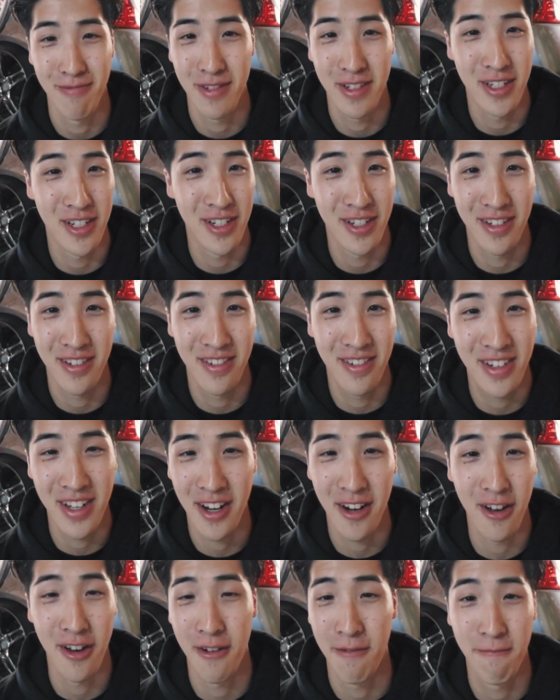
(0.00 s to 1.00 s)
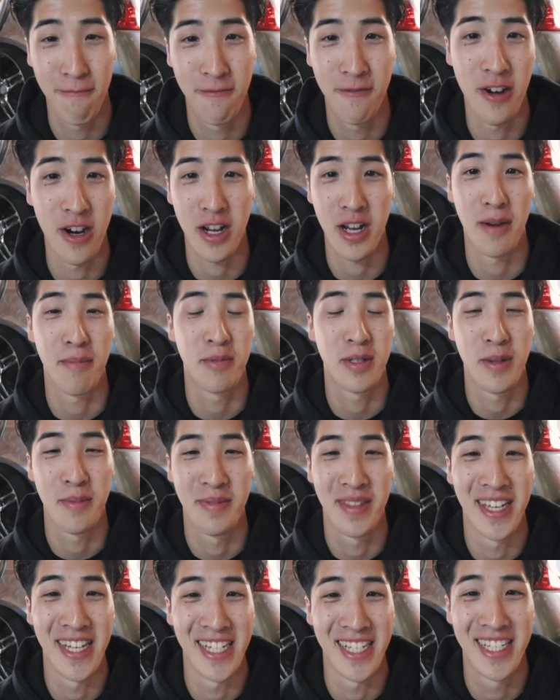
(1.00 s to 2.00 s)
you're gonna fuck up some
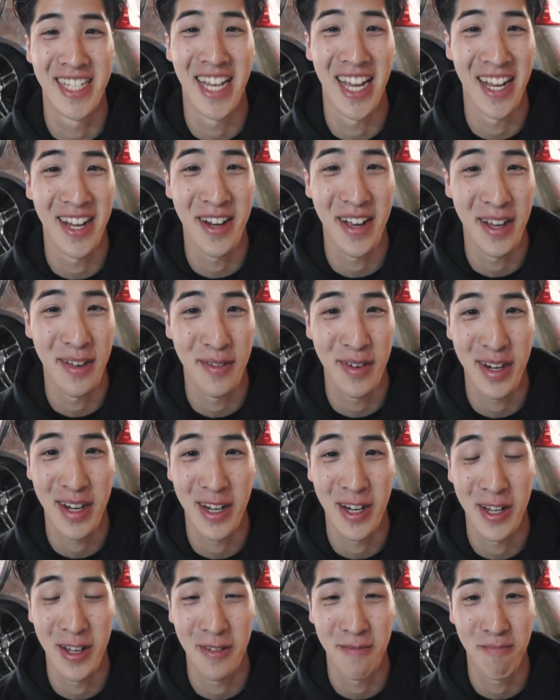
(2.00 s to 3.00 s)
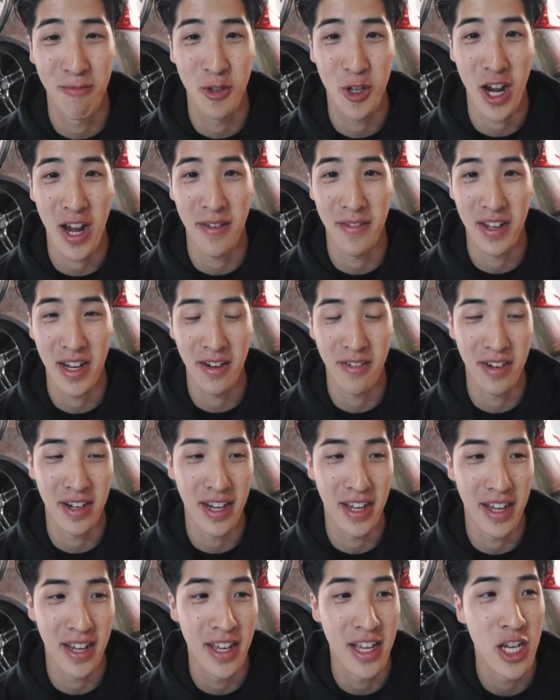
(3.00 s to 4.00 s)
things like if you're gonna drive it every
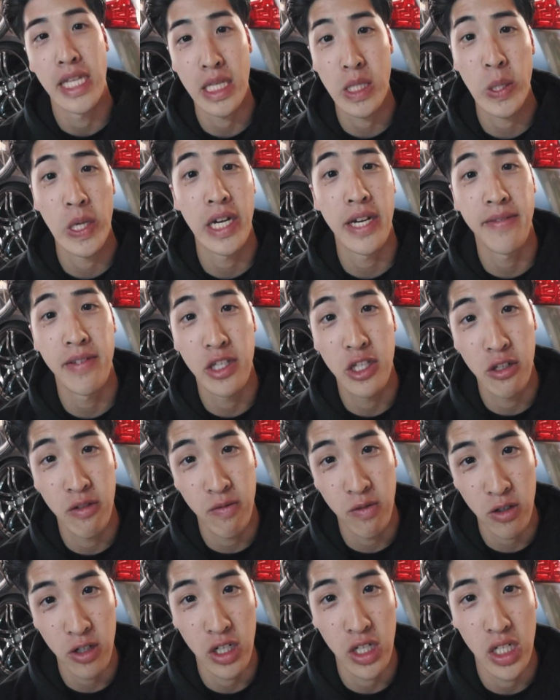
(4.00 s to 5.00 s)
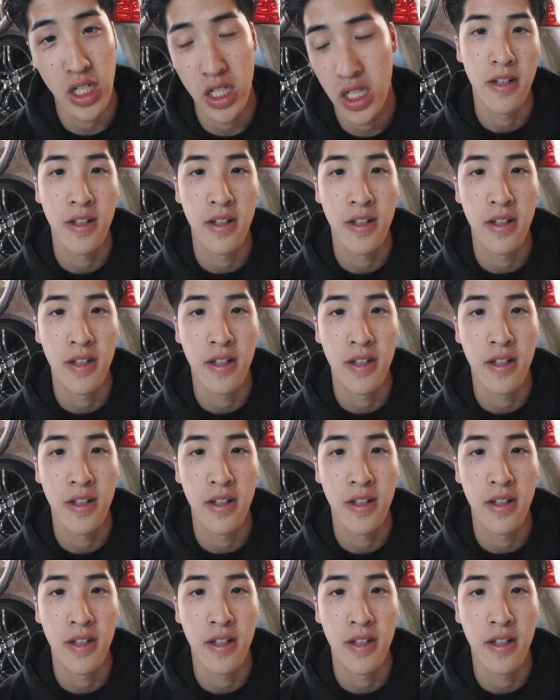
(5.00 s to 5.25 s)
day. That's why I have the 240.